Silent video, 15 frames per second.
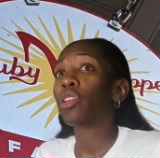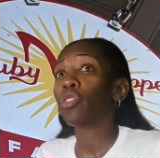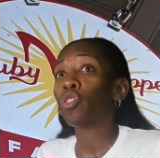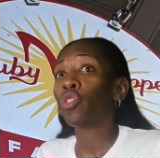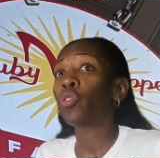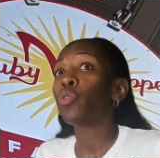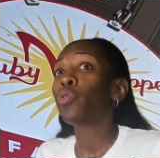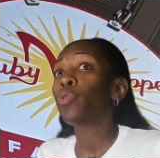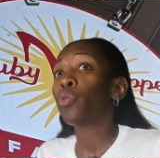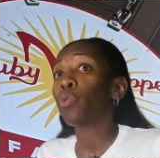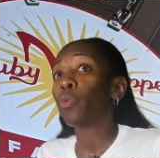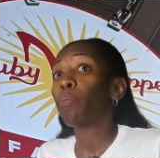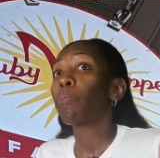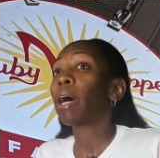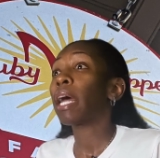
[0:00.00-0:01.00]
You,
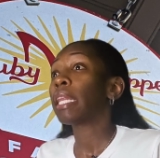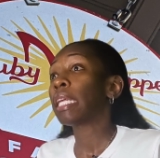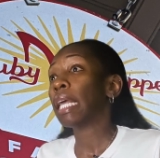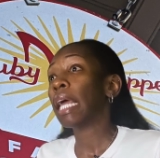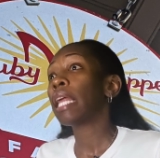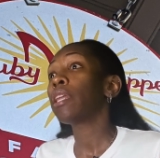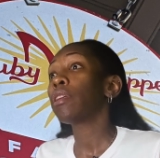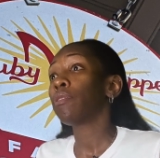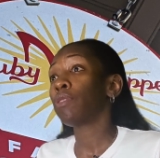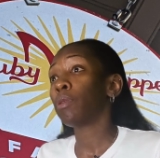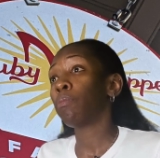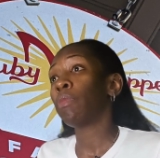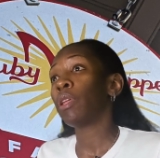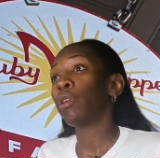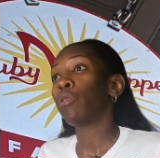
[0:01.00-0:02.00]
by the end of the
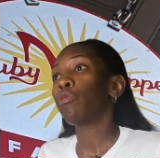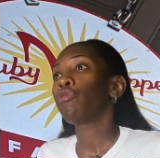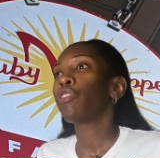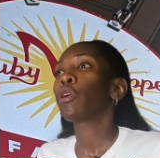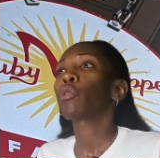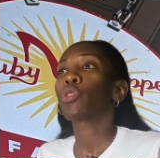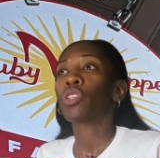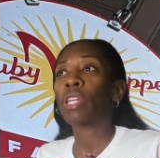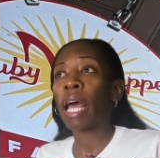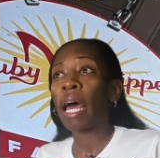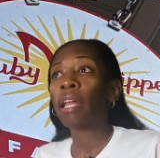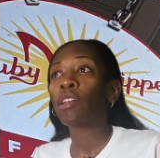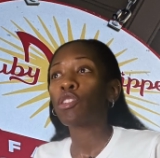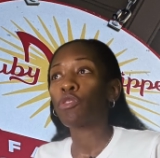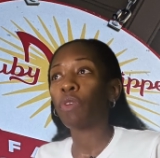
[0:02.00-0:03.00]
meal, felt
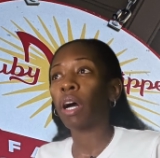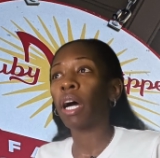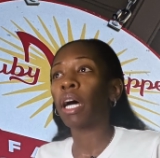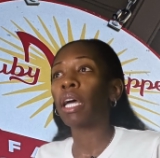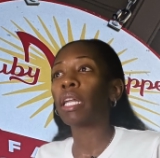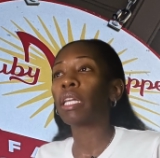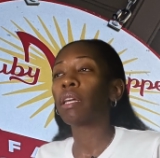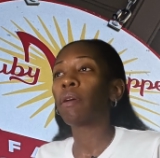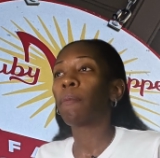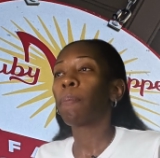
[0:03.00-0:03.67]
satisfied.